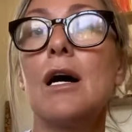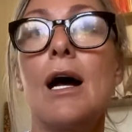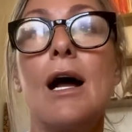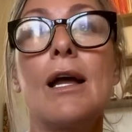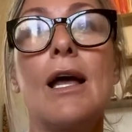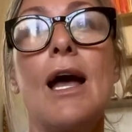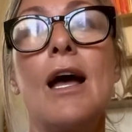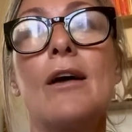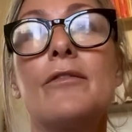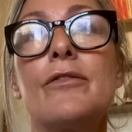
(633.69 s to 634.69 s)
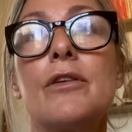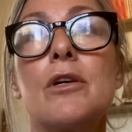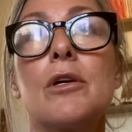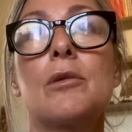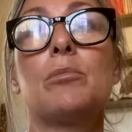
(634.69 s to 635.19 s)
I have
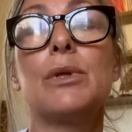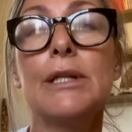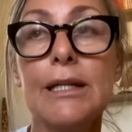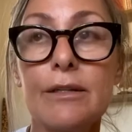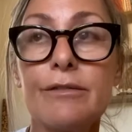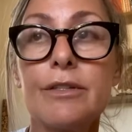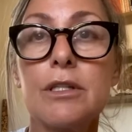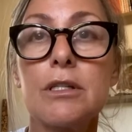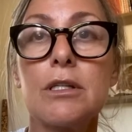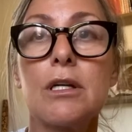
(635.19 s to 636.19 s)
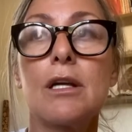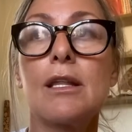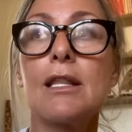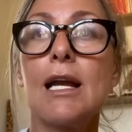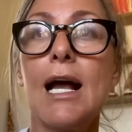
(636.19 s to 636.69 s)
believed
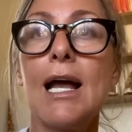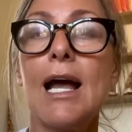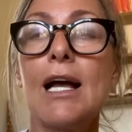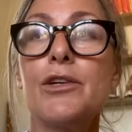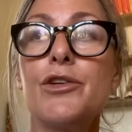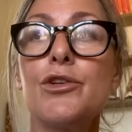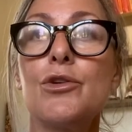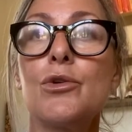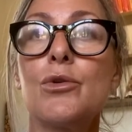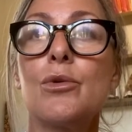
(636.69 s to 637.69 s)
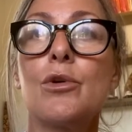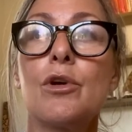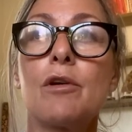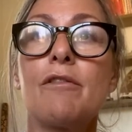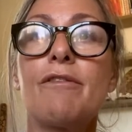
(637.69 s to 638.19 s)
that I had to
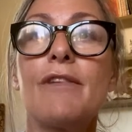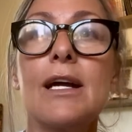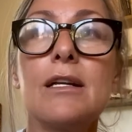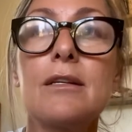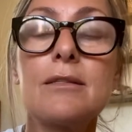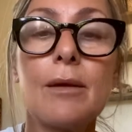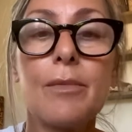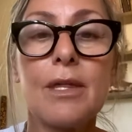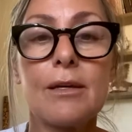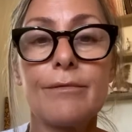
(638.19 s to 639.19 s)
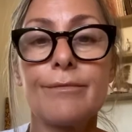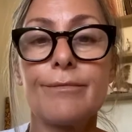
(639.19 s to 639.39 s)
find something,